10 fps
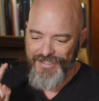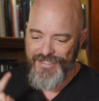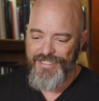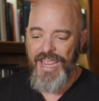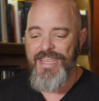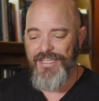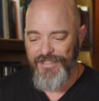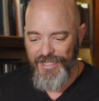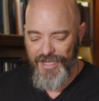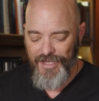Staying
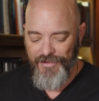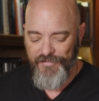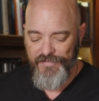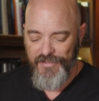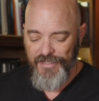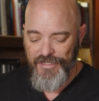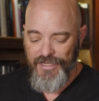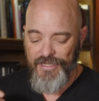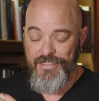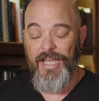Alive,
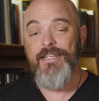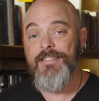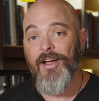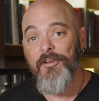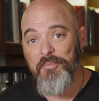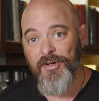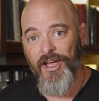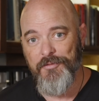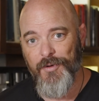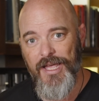and Nights on
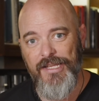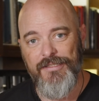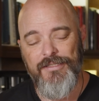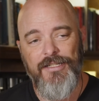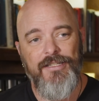Broadway.